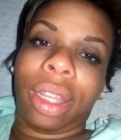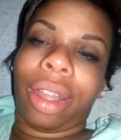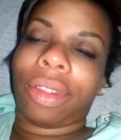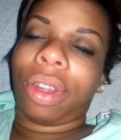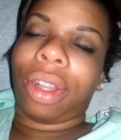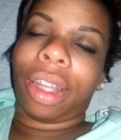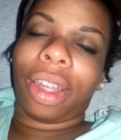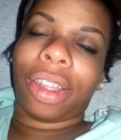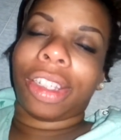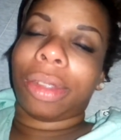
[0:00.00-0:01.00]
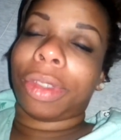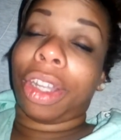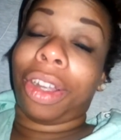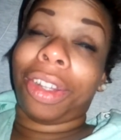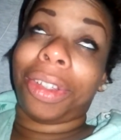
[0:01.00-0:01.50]
After all that cursing, I'm
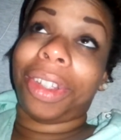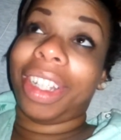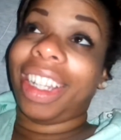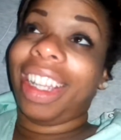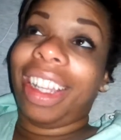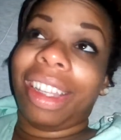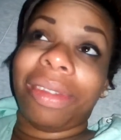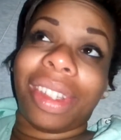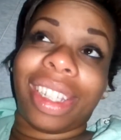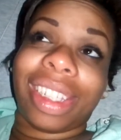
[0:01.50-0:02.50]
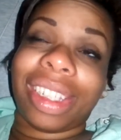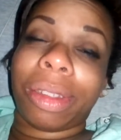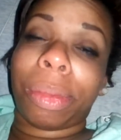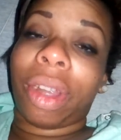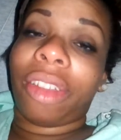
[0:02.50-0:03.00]
sorry, Lord, but
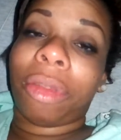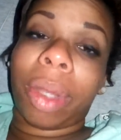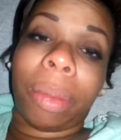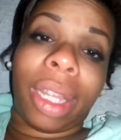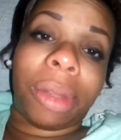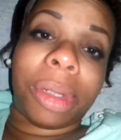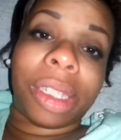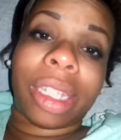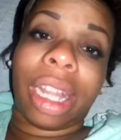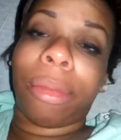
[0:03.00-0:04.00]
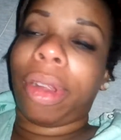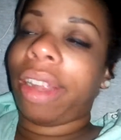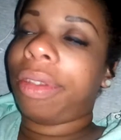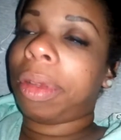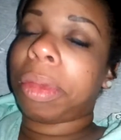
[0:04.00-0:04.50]
pray for my babies. Pray
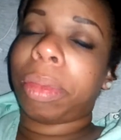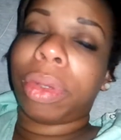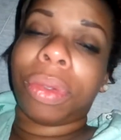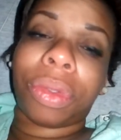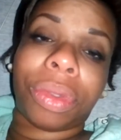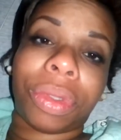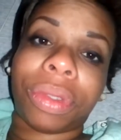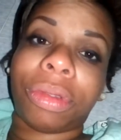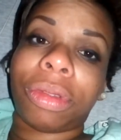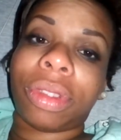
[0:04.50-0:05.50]
for them to pull through.